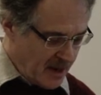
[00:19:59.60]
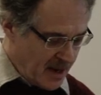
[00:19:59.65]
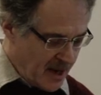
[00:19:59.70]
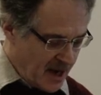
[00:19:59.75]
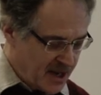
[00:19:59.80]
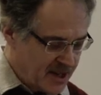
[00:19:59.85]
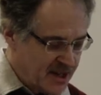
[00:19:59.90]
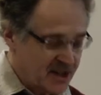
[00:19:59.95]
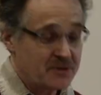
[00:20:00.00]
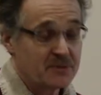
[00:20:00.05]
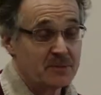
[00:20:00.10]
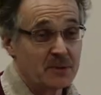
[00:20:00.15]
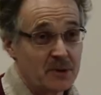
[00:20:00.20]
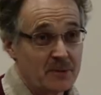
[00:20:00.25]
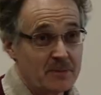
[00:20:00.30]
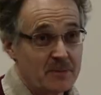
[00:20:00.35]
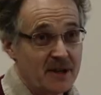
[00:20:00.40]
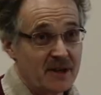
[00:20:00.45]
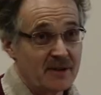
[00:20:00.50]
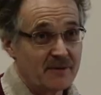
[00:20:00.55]
And it
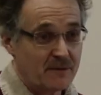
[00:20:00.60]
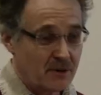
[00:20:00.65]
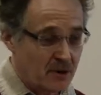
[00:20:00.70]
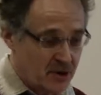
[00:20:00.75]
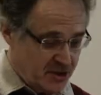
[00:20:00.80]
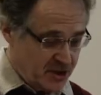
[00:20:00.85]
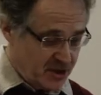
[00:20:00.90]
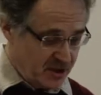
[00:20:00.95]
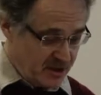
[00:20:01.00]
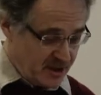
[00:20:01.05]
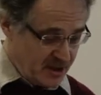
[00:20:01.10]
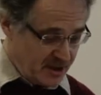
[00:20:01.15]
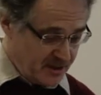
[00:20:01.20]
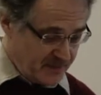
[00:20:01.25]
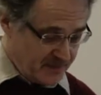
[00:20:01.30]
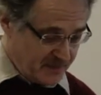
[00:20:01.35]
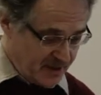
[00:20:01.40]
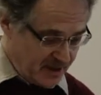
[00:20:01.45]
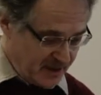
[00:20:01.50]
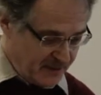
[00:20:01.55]
would be fortunate
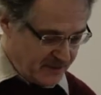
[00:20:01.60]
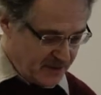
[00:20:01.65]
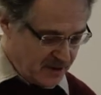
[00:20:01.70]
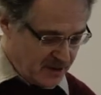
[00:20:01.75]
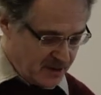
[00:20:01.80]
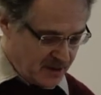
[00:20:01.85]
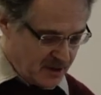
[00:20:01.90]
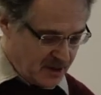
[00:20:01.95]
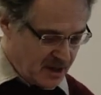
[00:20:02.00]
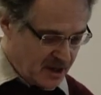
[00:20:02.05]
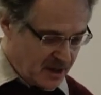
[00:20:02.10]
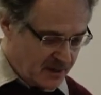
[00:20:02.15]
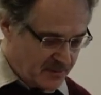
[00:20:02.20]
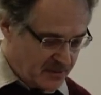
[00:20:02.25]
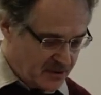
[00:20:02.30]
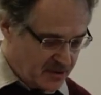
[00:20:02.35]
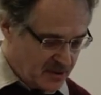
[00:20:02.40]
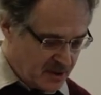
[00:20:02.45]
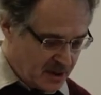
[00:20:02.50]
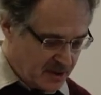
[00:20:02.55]
if the harm
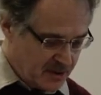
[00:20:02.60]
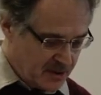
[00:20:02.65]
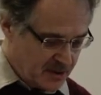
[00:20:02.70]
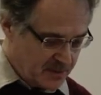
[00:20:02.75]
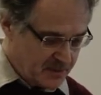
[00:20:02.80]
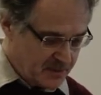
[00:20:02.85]
to others